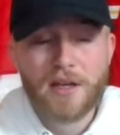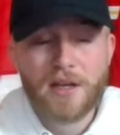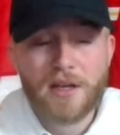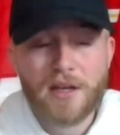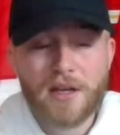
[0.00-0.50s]
I
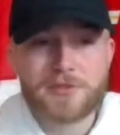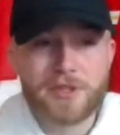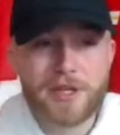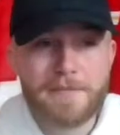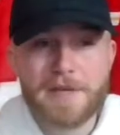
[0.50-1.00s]
would
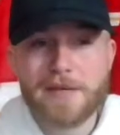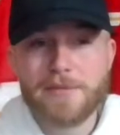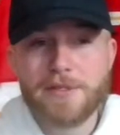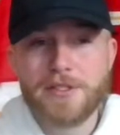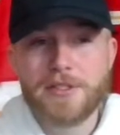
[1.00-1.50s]
maybe
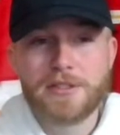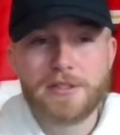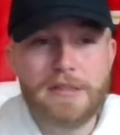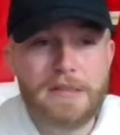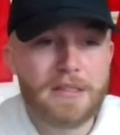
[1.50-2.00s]
look at some total
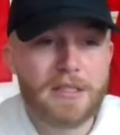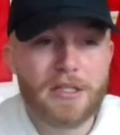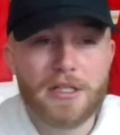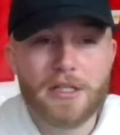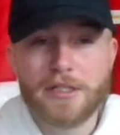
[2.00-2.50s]
base
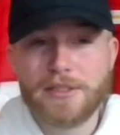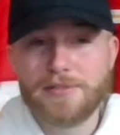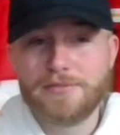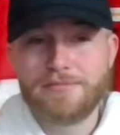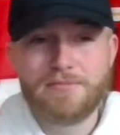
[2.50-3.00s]
props for them.
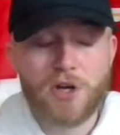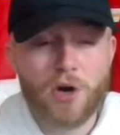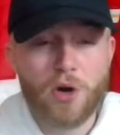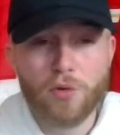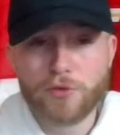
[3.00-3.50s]
Maybe
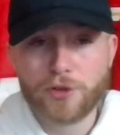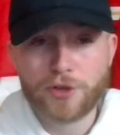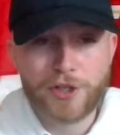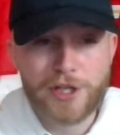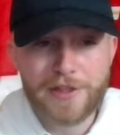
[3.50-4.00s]

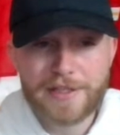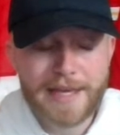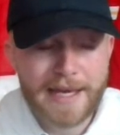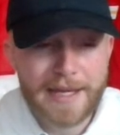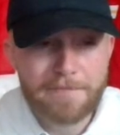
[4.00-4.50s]
over in the
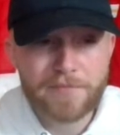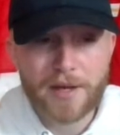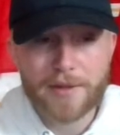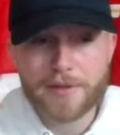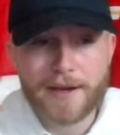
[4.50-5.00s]
game. I
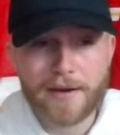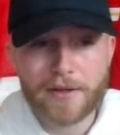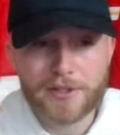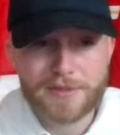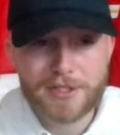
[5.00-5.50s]
think that would also
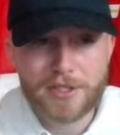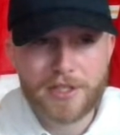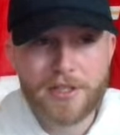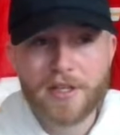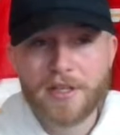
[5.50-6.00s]
be good.
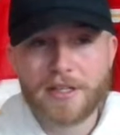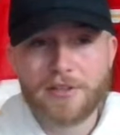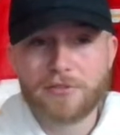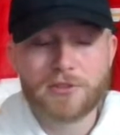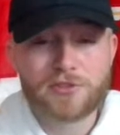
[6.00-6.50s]
Like a first
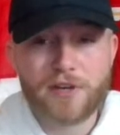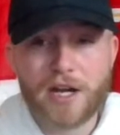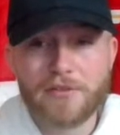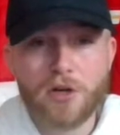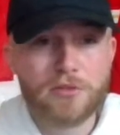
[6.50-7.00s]
5
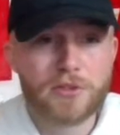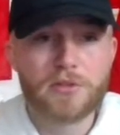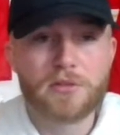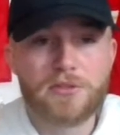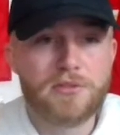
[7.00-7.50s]
over
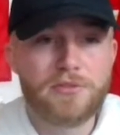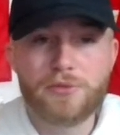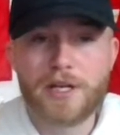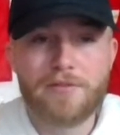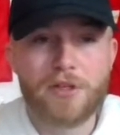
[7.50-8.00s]
if we have
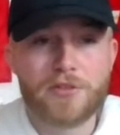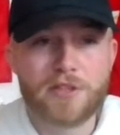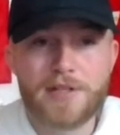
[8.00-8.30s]
those lines.